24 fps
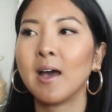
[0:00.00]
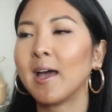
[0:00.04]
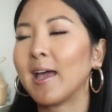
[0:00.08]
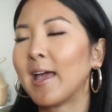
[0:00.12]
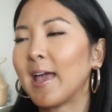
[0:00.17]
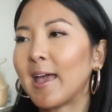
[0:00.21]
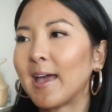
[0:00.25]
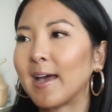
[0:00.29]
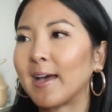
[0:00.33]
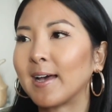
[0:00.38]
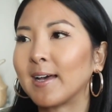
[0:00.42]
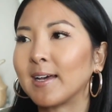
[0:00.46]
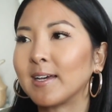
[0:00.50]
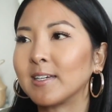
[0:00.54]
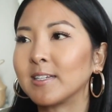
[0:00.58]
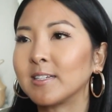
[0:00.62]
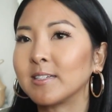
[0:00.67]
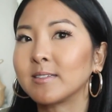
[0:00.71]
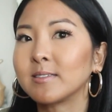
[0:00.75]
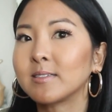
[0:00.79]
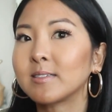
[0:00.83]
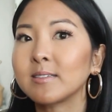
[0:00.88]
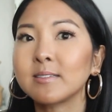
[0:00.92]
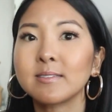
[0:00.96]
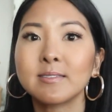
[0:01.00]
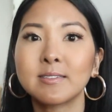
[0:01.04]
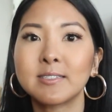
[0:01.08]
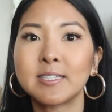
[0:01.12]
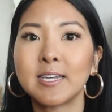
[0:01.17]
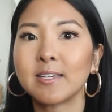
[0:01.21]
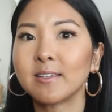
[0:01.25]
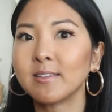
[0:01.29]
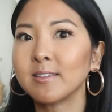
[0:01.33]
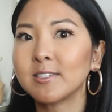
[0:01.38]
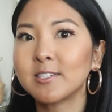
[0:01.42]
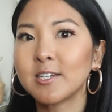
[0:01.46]
and
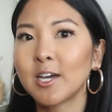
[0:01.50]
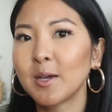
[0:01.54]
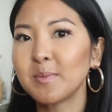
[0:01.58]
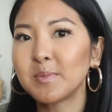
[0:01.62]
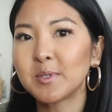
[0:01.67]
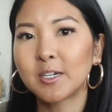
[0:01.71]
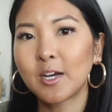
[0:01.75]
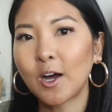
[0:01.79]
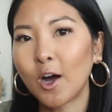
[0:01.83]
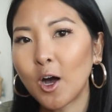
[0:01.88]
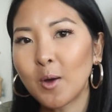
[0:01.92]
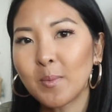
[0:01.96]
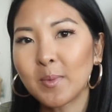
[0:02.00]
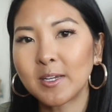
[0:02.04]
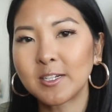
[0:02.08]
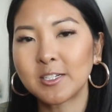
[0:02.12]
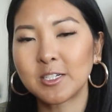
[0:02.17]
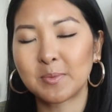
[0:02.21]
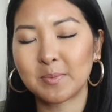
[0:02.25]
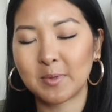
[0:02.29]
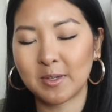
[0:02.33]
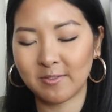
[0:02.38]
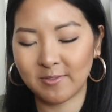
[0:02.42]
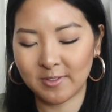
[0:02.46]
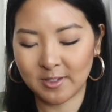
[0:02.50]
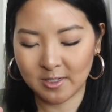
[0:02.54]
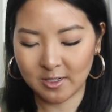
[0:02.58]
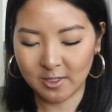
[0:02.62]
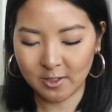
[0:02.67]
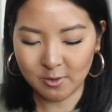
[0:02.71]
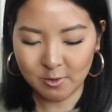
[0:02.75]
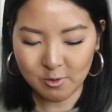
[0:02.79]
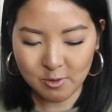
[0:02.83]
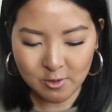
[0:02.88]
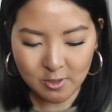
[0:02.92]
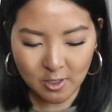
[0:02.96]
taking the time to comment on my videos.